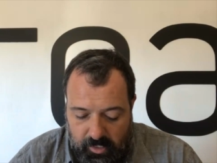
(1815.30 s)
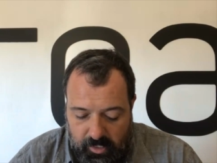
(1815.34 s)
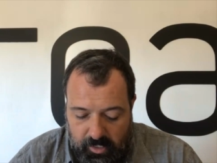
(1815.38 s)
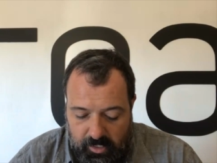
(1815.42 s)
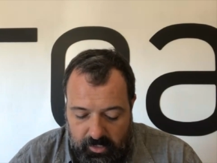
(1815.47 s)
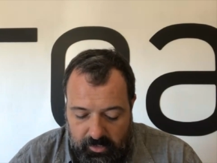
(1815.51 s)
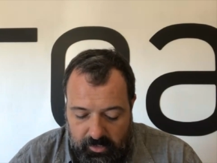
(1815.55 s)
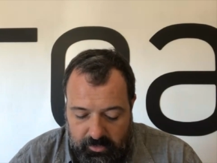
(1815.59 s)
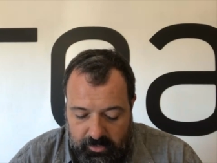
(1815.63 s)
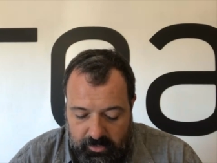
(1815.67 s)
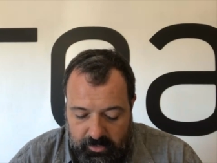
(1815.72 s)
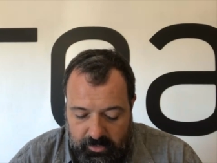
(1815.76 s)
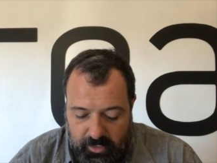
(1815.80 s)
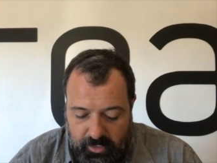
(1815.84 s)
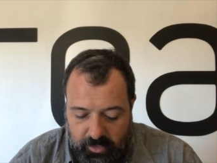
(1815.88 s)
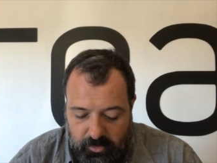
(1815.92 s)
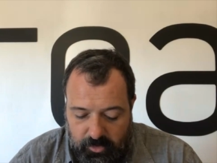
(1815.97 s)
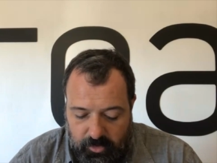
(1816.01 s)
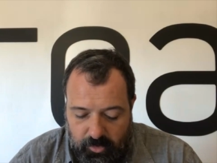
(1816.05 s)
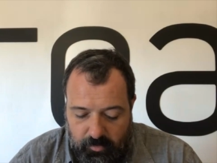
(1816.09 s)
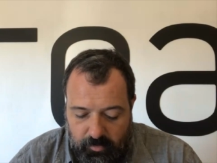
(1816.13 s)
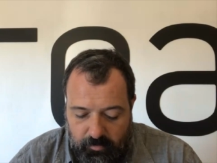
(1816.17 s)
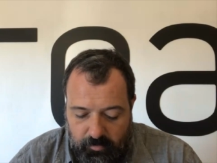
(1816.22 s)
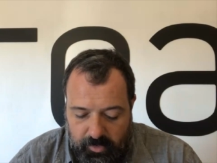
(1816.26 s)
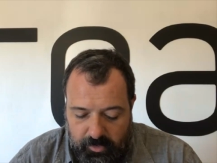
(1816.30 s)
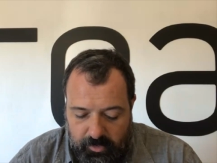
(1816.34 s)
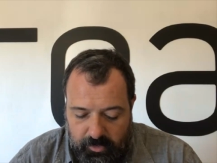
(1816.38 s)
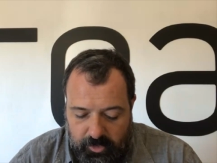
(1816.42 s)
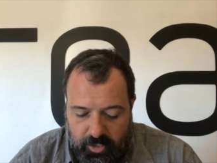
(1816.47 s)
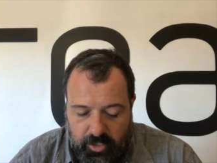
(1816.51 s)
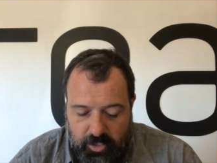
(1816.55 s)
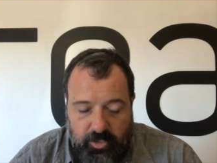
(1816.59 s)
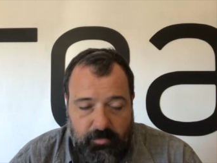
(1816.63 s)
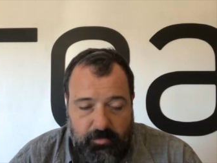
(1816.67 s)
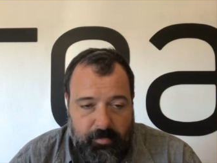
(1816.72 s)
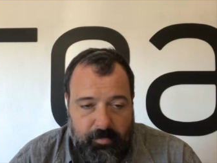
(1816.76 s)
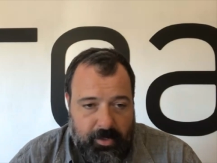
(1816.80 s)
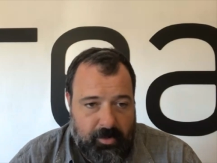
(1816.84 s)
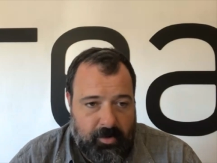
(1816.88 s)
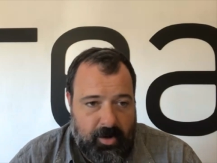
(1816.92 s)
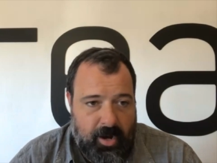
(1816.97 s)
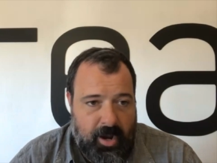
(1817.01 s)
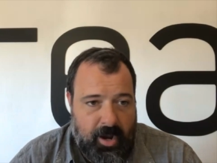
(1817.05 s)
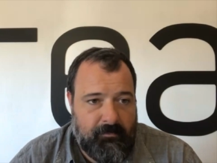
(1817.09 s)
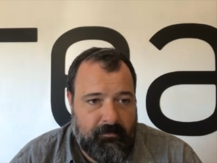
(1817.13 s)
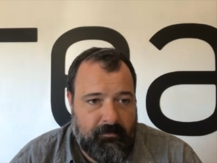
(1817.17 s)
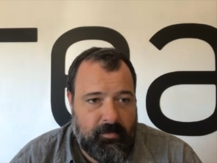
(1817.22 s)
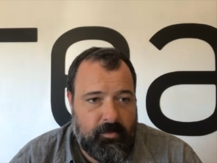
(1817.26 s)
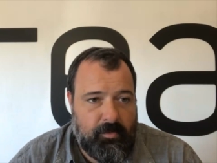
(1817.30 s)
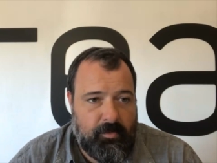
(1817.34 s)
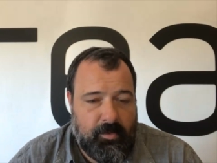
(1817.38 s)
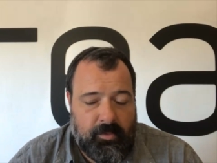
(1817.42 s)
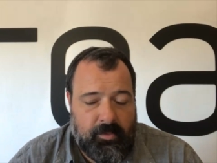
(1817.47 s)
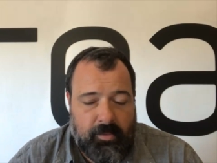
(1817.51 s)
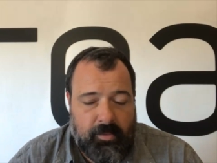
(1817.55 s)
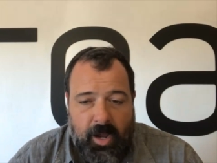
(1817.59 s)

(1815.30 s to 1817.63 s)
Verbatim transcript: is the 1031 exchange a better avenue than